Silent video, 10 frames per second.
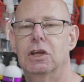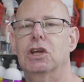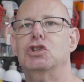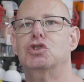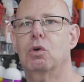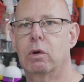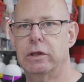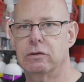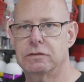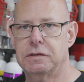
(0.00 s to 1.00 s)
Enjoy
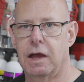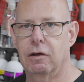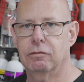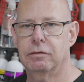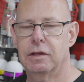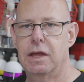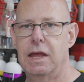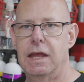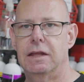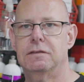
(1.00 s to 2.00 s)
yourself.
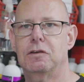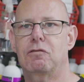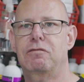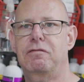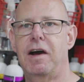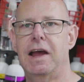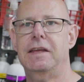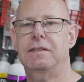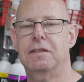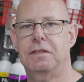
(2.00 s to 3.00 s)
And so
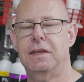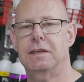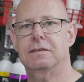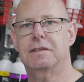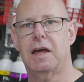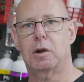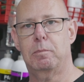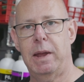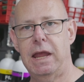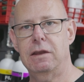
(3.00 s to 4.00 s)
find the things that are
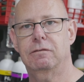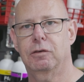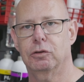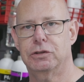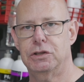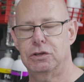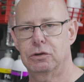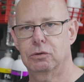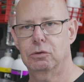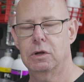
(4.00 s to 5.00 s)
painful to
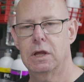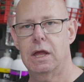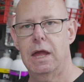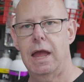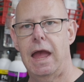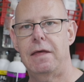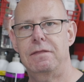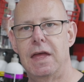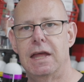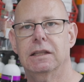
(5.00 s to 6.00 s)
you,
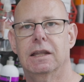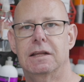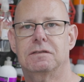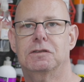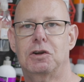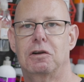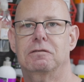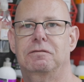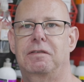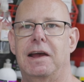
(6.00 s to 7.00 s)
and then let's
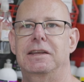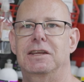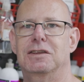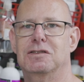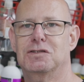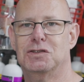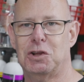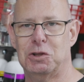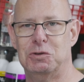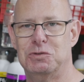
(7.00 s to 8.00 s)
start finding
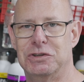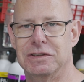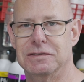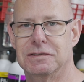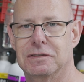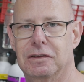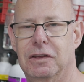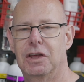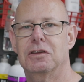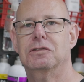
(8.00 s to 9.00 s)
solutions.
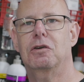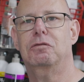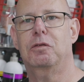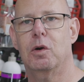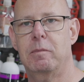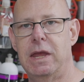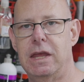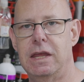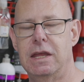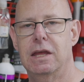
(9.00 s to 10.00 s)
So for
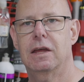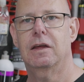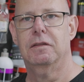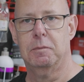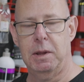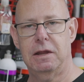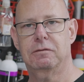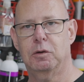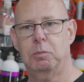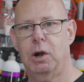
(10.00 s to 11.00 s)
me, the
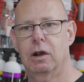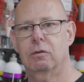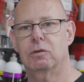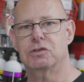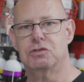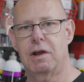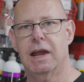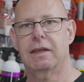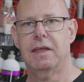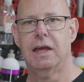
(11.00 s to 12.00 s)
painful part was dragging